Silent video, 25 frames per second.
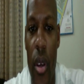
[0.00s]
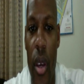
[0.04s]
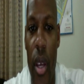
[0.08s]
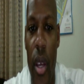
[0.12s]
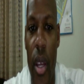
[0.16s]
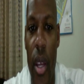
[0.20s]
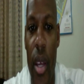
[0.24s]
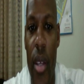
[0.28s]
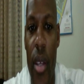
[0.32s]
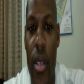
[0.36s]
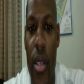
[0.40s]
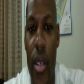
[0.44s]
In
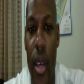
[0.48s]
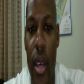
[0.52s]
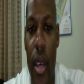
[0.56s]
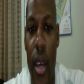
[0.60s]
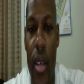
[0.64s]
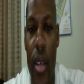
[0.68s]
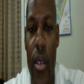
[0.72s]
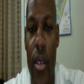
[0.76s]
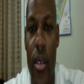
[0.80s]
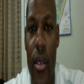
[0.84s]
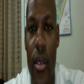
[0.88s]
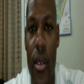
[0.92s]
this
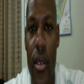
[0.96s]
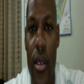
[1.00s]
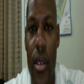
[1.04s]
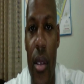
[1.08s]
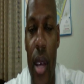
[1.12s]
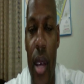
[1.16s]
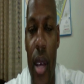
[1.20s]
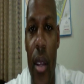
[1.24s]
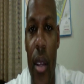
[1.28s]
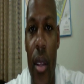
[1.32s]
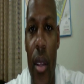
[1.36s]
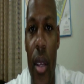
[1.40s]
case, since
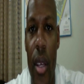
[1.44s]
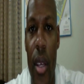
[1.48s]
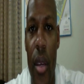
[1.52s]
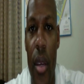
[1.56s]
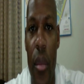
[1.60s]
I deleted